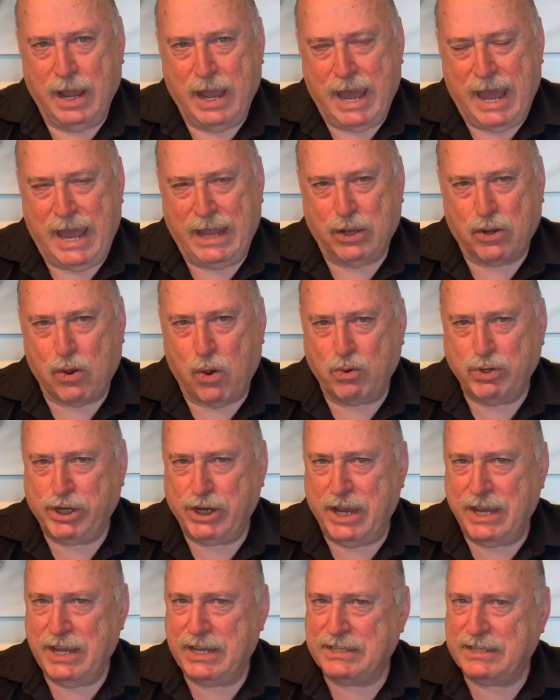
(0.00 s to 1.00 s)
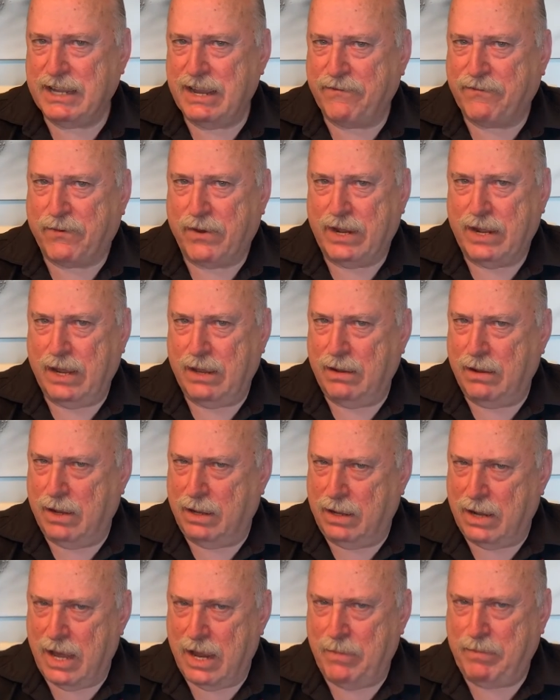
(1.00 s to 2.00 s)
And coaching is different. Eh, a
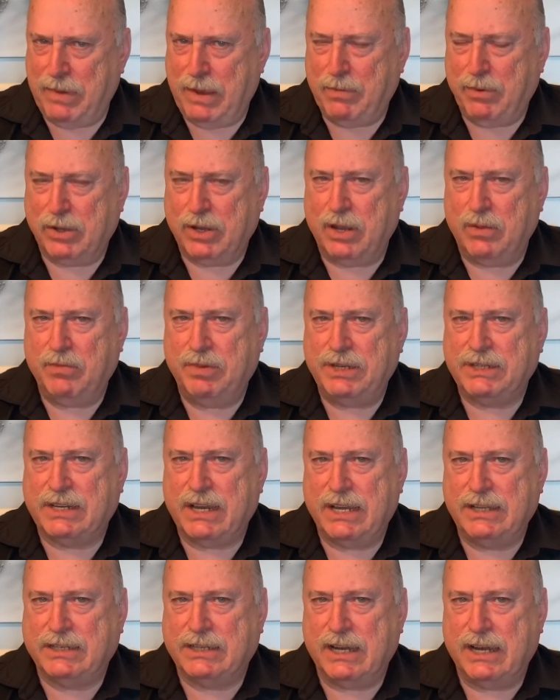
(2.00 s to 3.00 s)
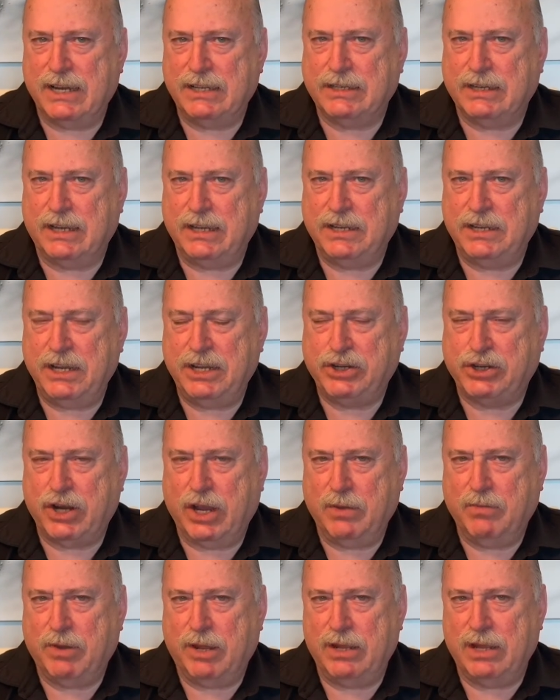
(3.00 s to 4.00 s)
lot of people can be senseis and
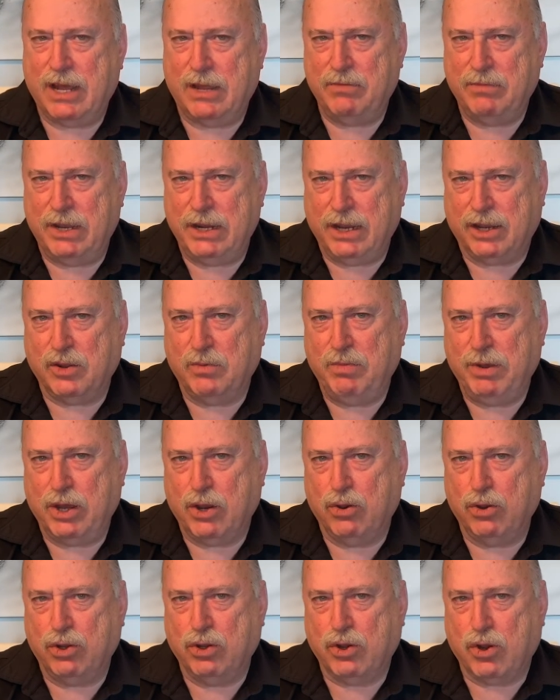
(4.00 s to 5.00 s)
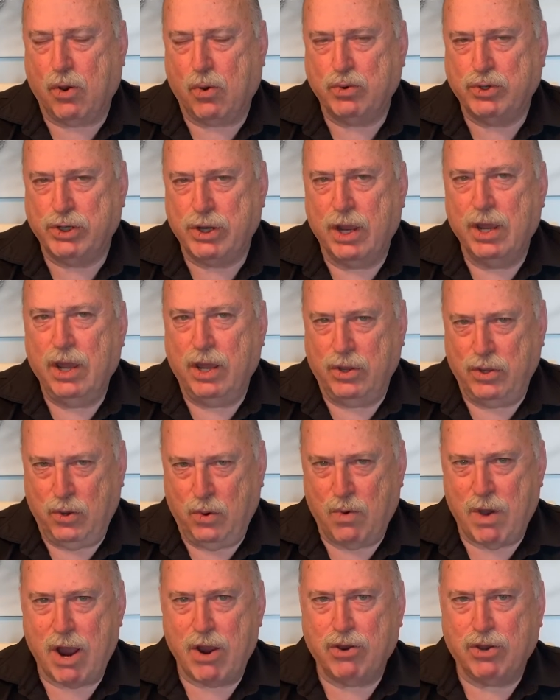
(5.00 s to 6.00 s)
teaching, but not many can be good coach. You
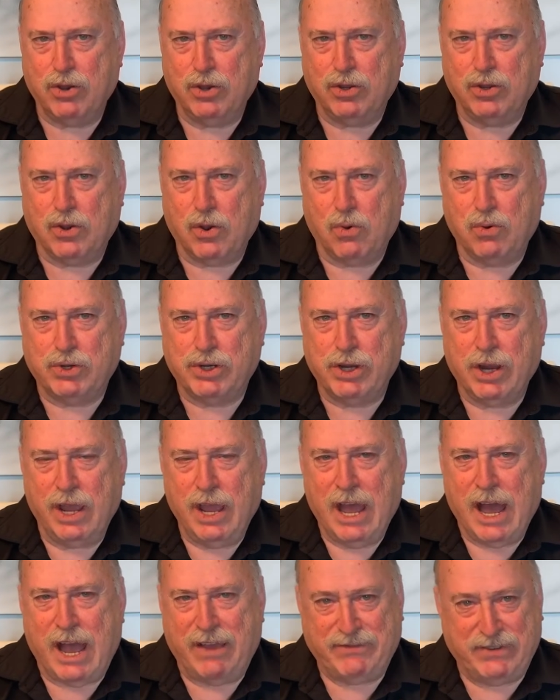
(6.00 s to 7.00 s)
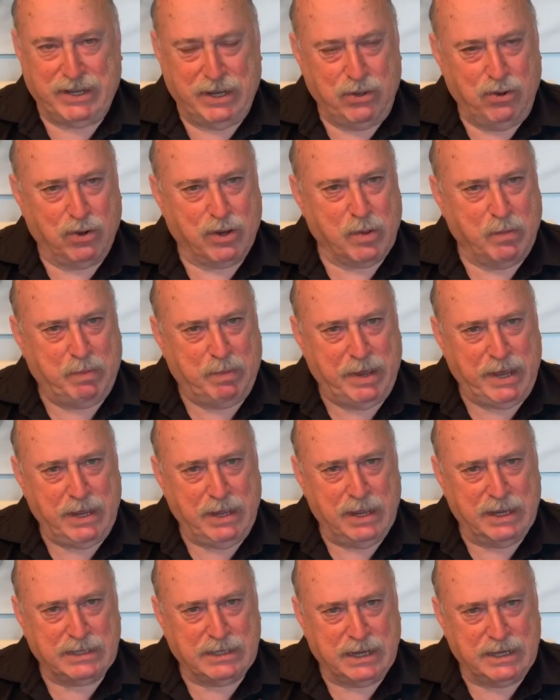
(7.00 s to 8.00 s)
are a good coach. I've seen you compete,
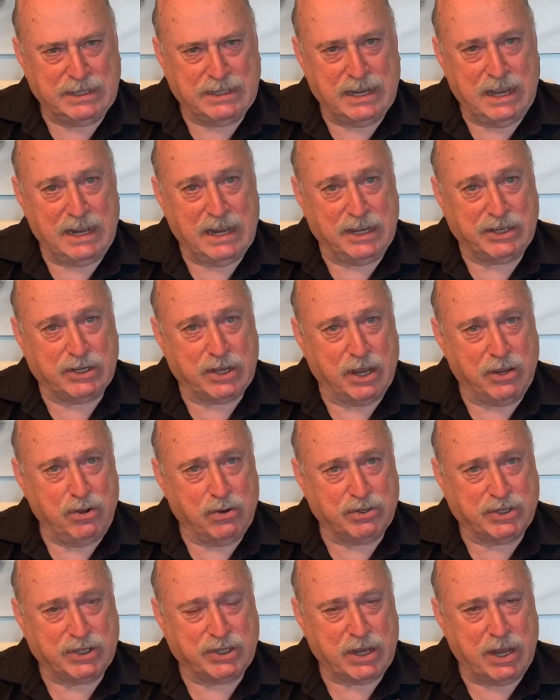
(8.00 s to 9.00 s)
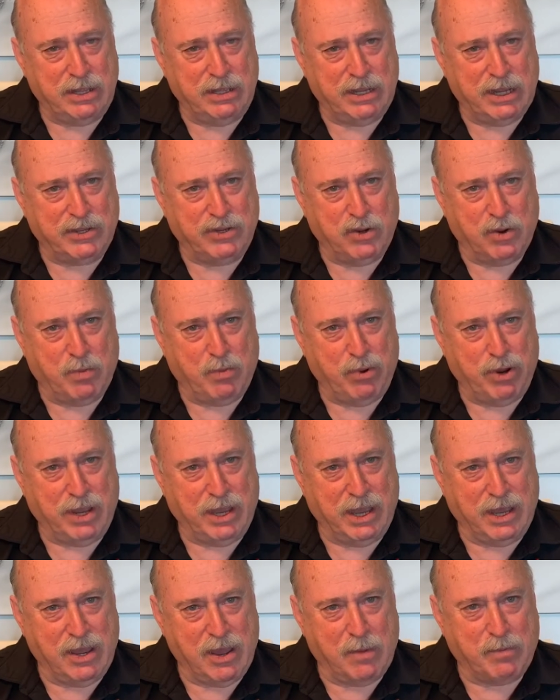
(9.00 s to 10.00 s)
as I said. I saw your son that you're
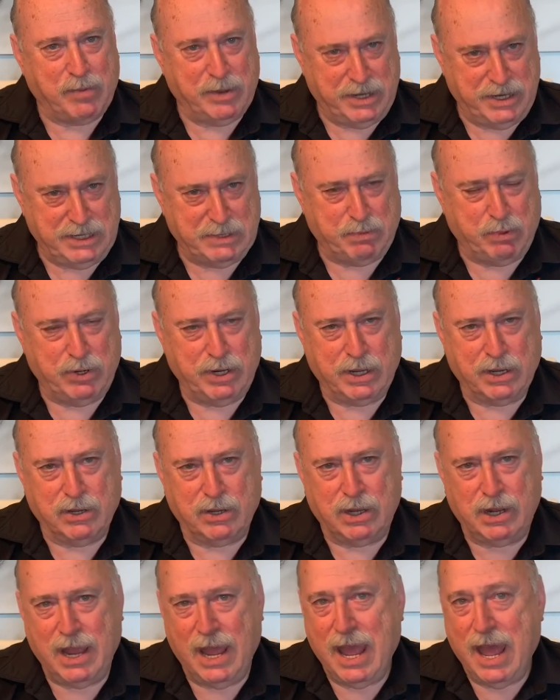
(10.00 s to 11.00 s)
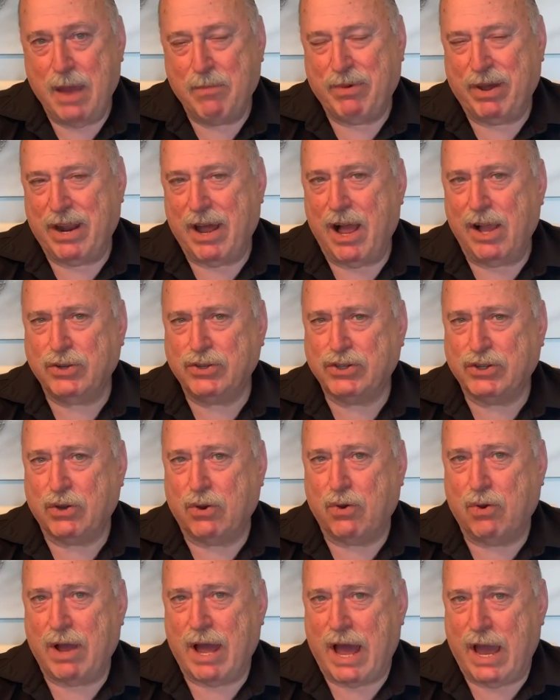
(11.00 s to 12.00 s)
bringing up, and he's pretty good. But
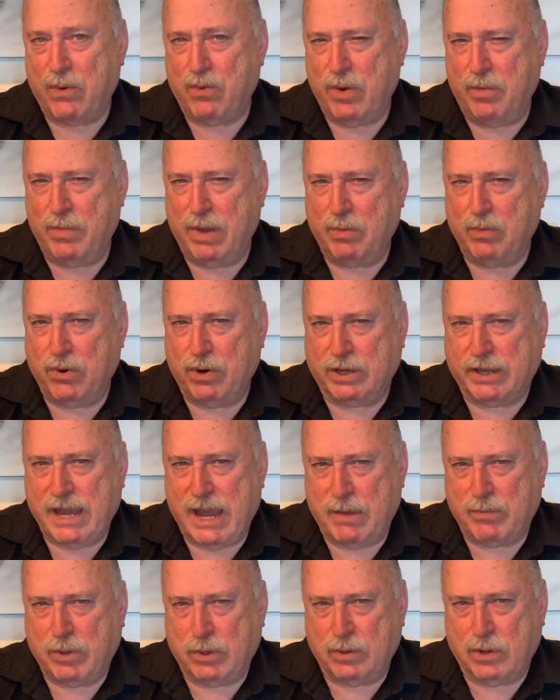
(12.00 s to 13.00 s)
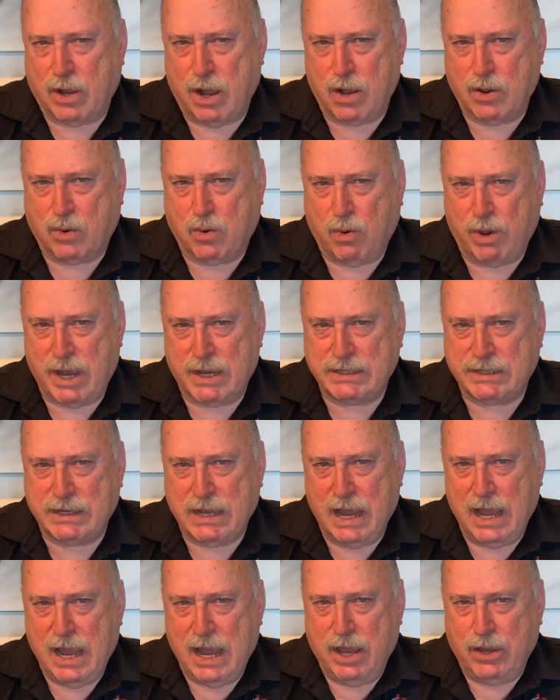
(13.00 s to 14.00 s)
also, I remember at Capital Conquest,
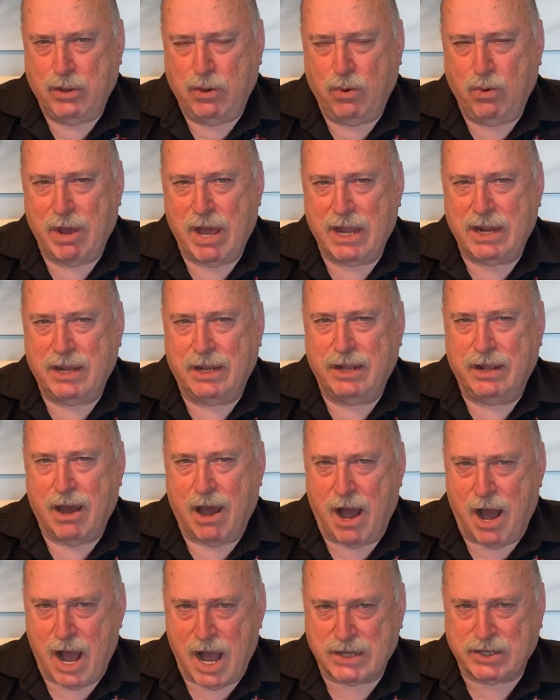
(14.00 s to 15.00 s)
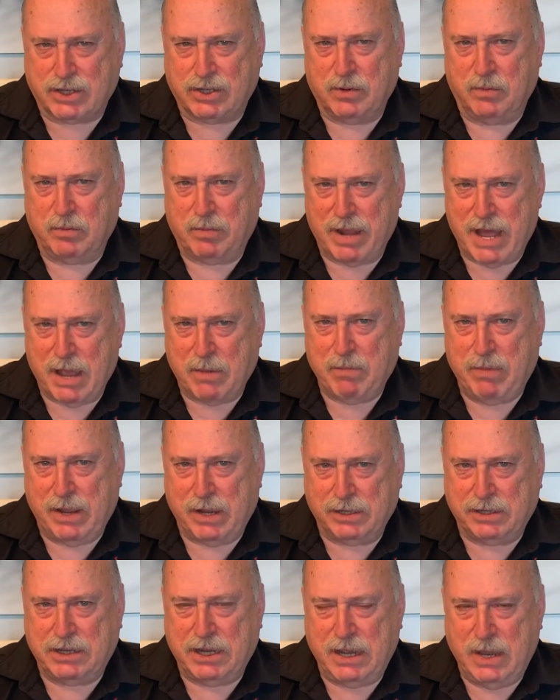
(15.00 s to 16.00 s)
you had an awesome black
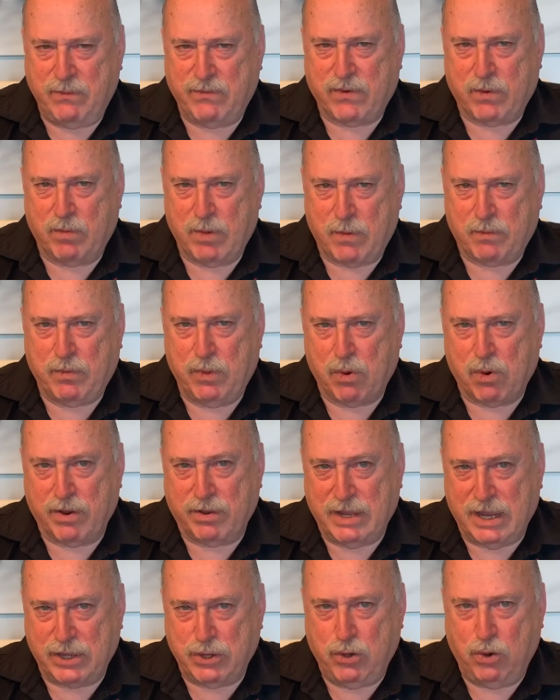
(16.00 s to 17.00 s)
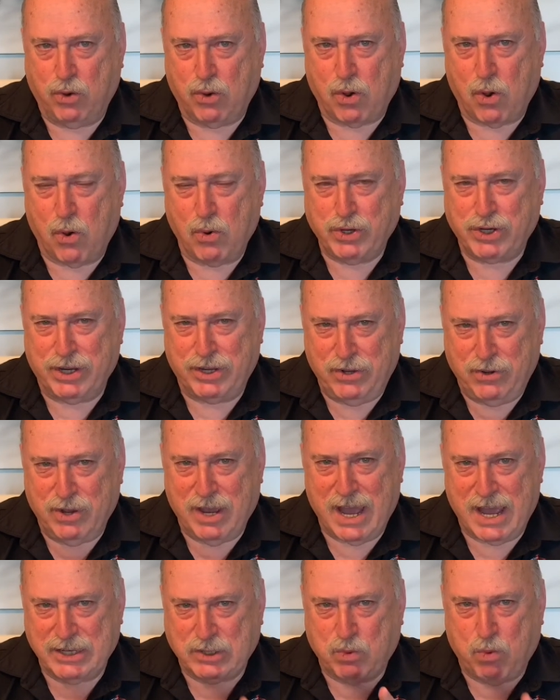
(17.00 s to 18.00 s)
belt team from up north that you coach, and you
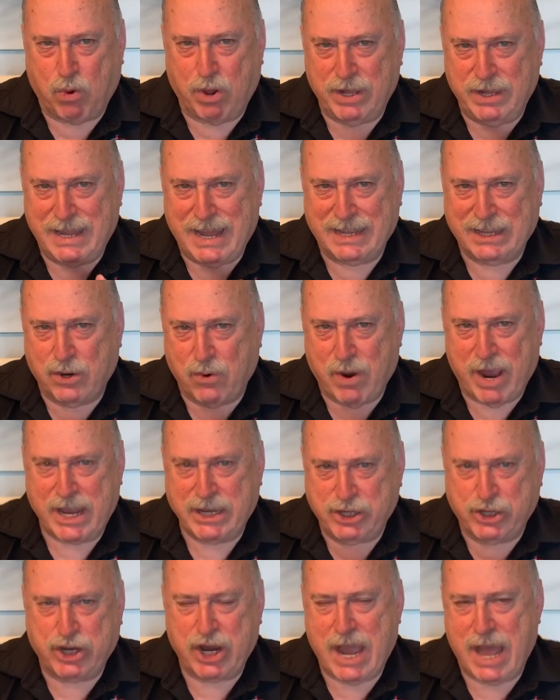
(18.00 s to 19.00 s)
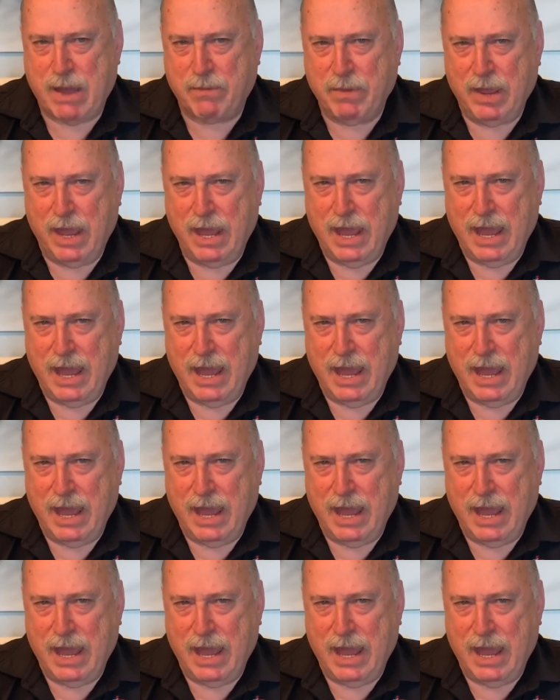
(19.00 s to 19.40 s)
guys won that grand champ.